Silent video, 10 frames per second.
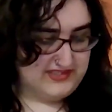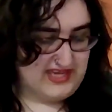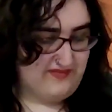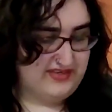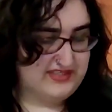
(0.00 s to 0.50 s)

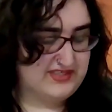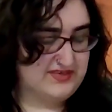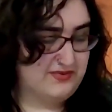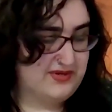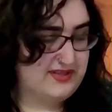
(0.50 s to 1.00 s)
having to
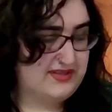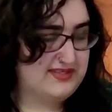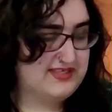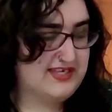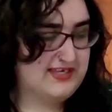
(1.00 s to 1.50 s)
do with
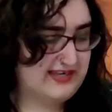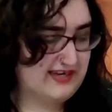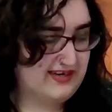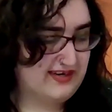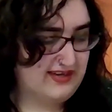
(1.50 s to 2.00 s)

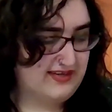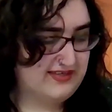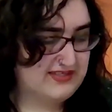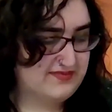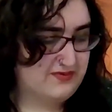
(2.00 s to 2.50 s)
teaching
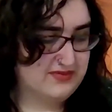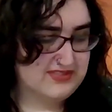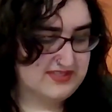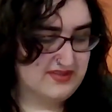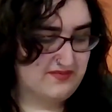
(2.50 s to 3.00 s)
and, of
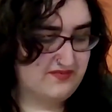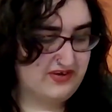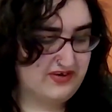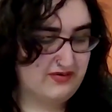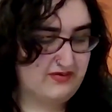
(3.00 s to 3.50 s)
course, the
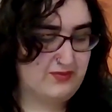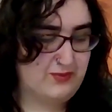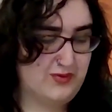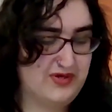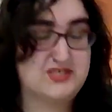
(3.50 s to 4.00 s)
fear of,
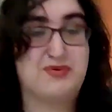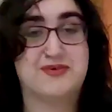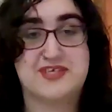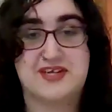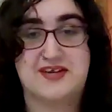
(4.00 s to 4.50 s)
quote,
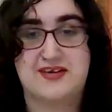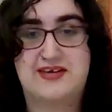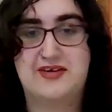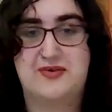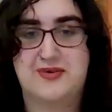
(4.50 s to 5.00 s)
exposing
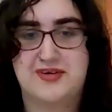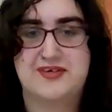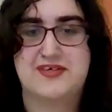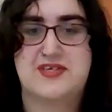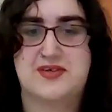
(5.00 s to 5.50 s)

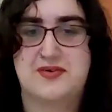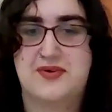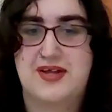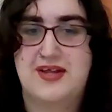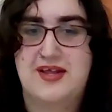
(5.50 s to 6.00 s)
children to
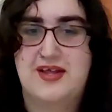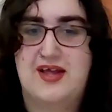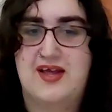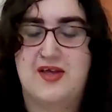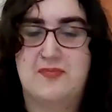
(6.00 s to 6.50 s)

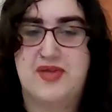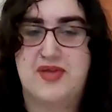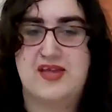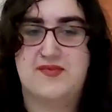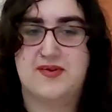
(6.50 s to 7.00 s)

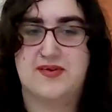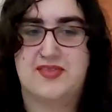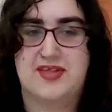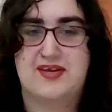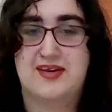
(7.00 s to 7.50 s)
behavior
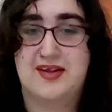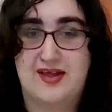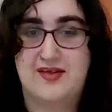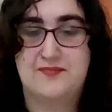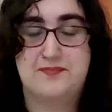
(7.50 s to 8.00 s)
that,
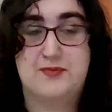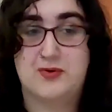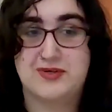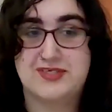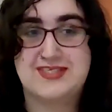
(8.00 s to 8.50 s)
of
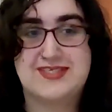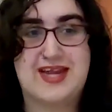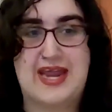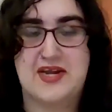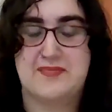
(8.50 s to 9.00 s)
course,
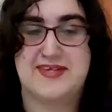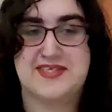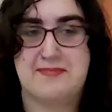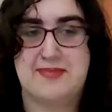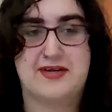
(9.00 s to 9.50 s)
can't be
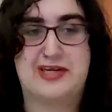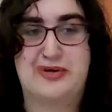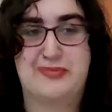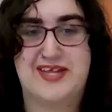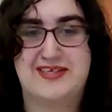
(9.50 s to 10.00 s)
something
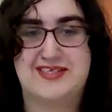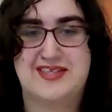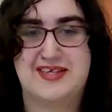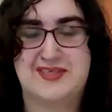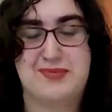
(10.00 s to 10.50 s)
germane to
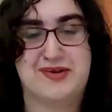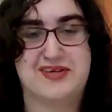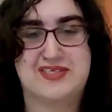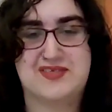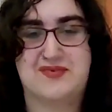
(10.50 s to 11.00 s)
the
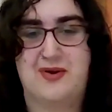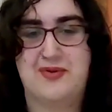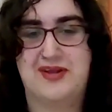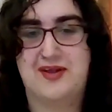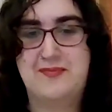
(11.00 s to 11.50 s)
experience of
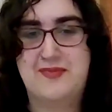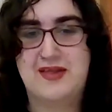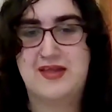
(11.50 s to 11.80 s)
growing up.